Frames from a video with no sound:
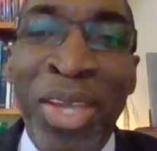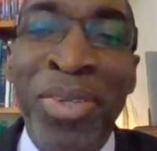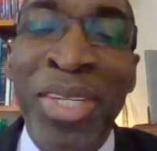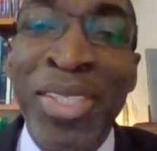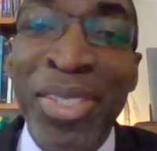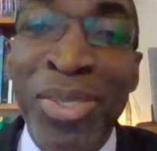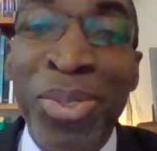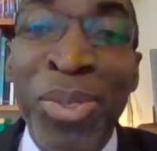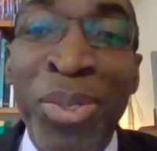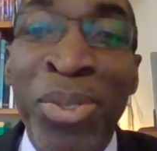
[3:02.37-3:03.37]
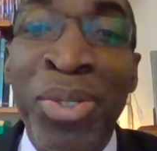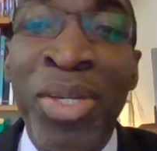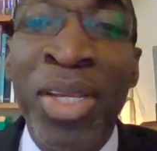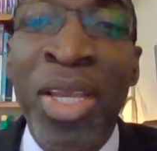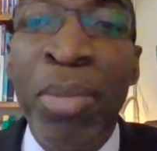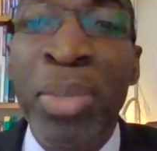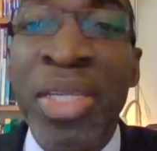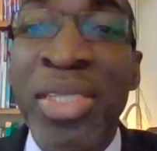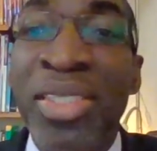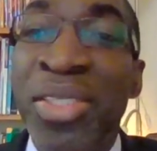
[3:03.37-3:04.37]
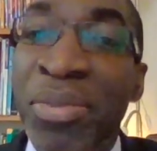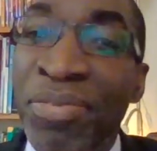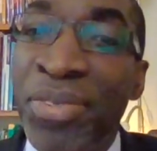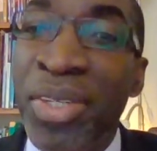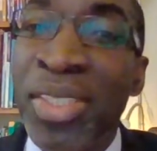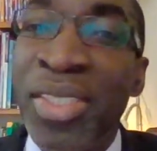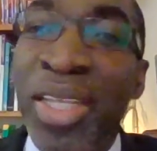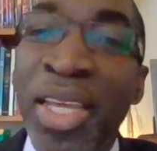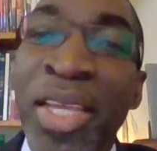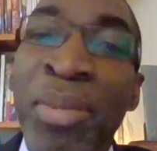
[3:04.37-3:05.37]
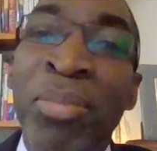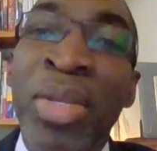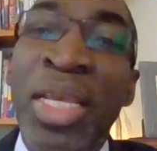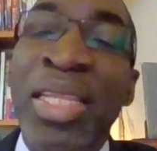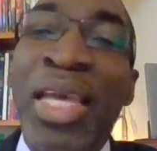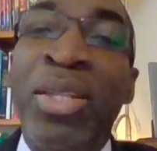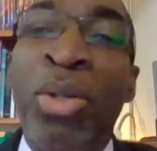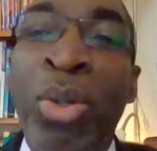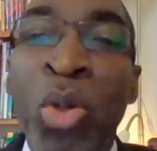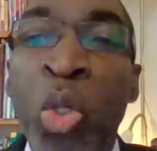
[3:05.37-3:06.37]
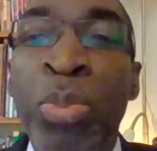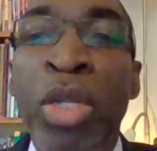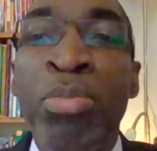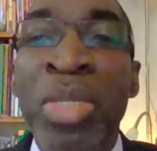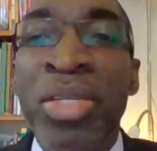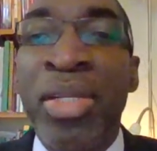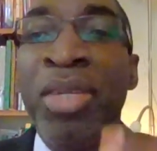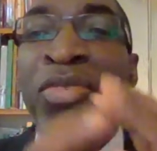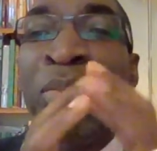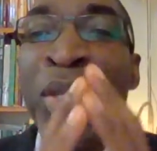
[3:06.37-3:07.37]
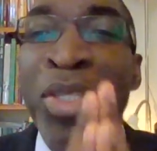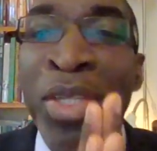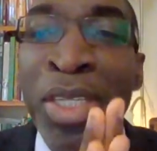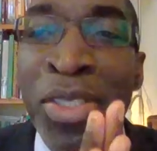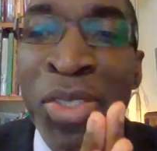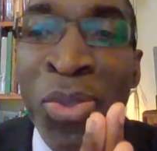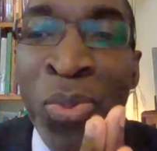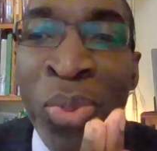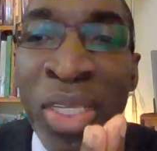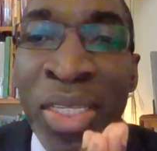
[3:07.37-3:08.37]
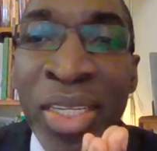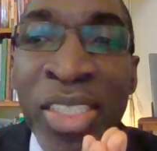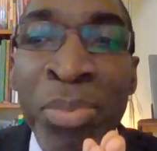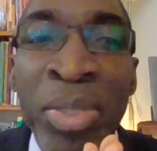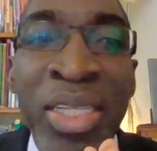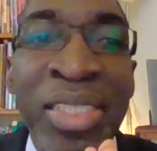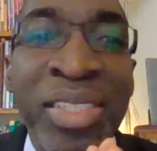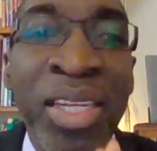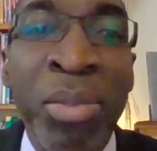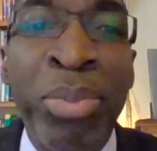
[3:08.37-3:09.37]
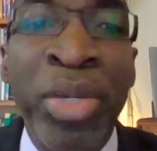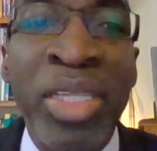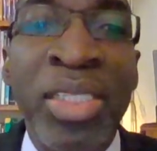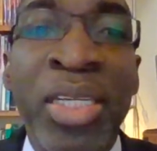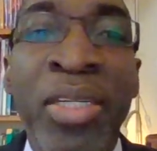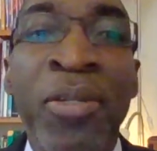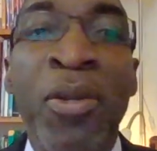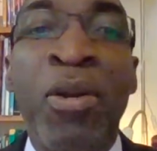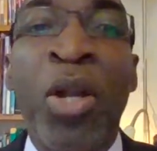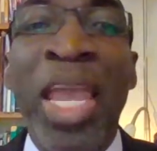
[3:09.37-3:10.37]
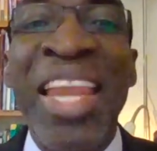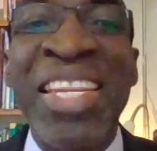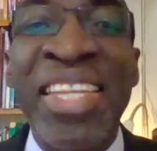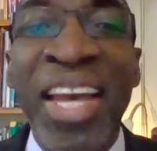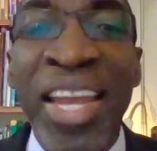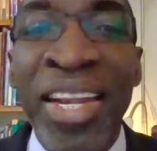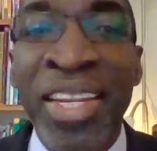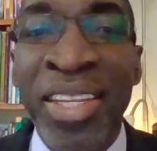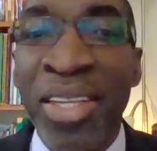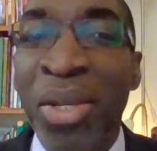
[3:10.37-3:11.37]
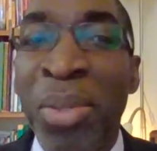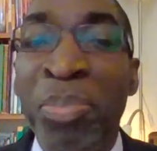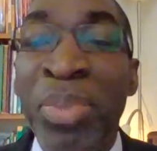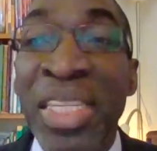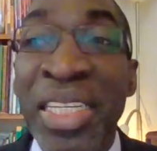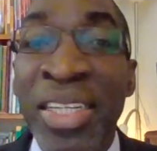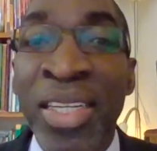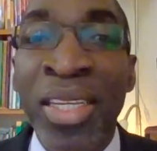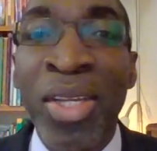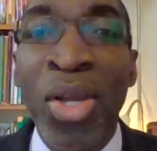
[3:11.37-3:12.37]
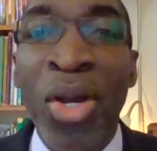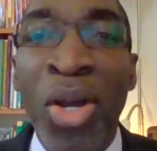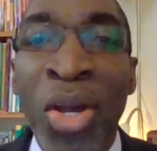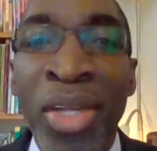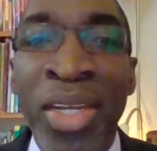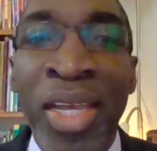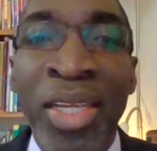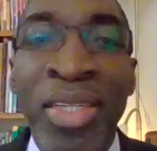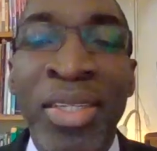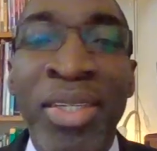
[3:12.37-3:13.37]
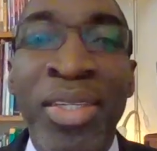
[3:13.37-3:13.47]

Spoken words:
And this is so because it's the first time that the Global Media and Information Literacy Week is being celebrated entirely, completely online.